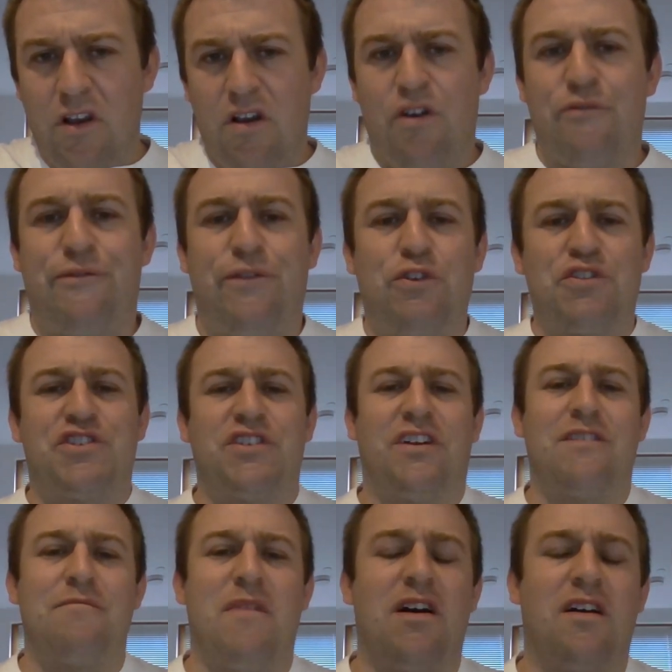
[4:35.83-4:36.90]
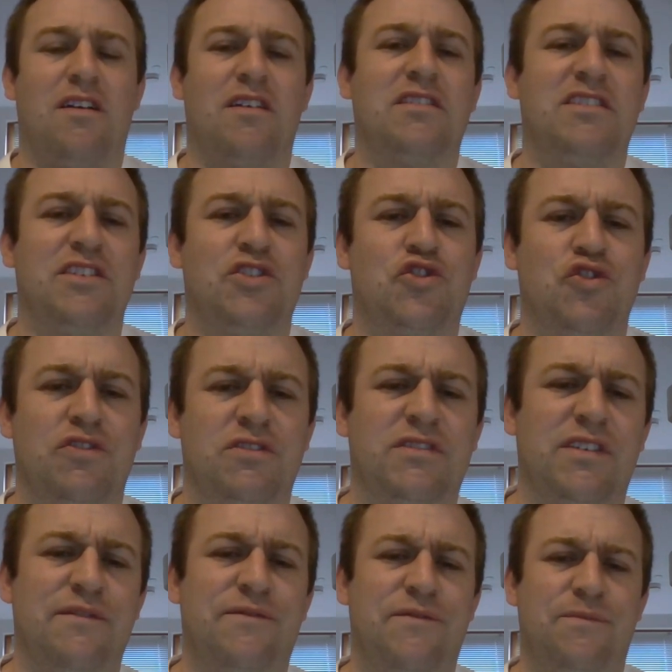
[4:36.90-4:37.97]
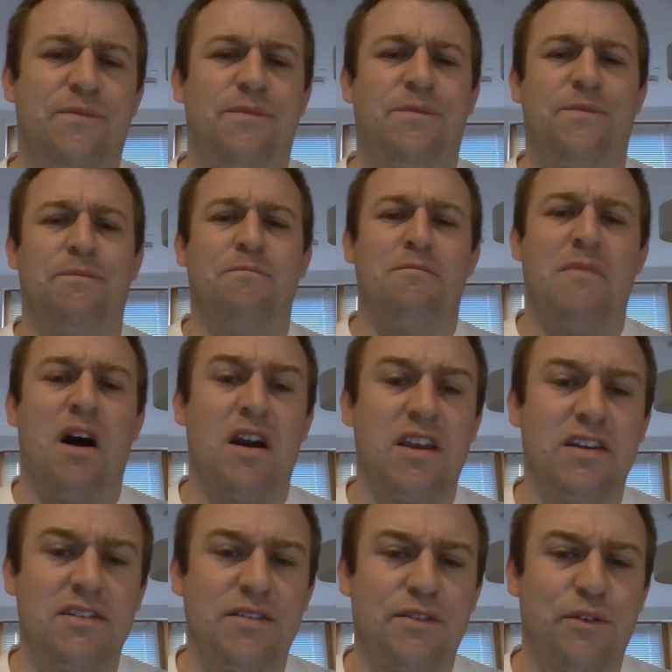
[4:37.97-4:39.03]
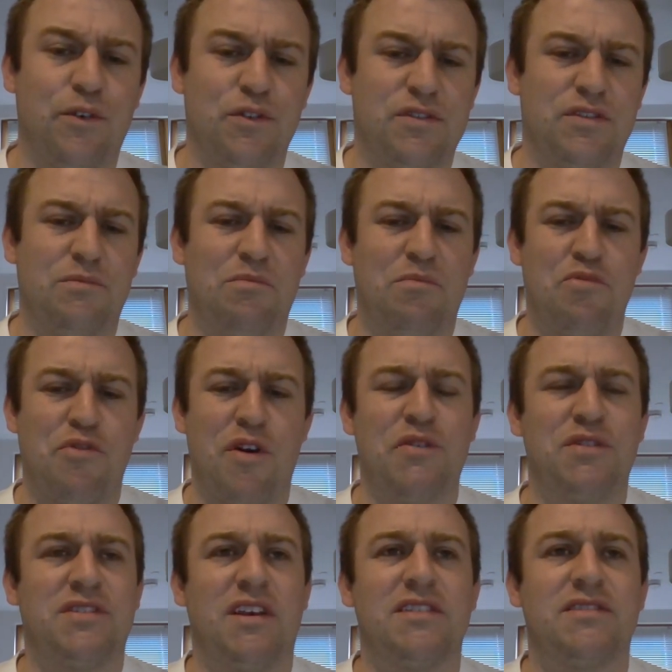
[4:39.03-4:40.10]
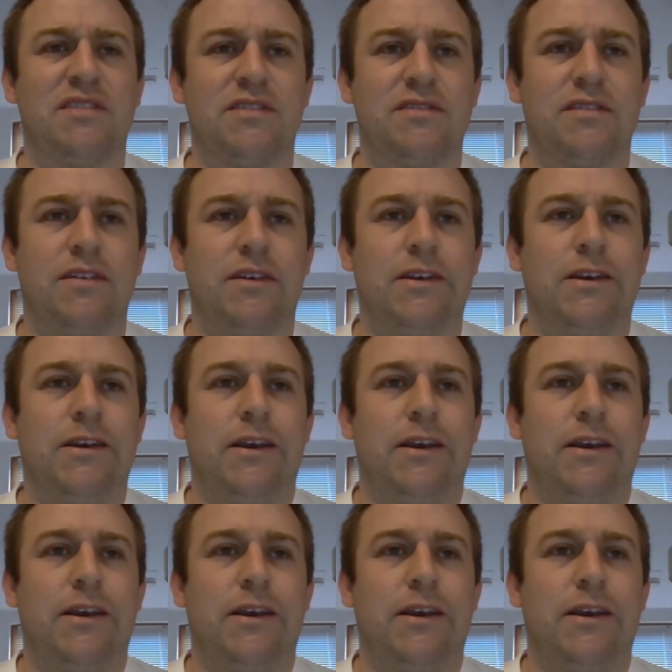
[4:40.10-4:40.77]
Unfortunately, my destructive mind, thoughts and processes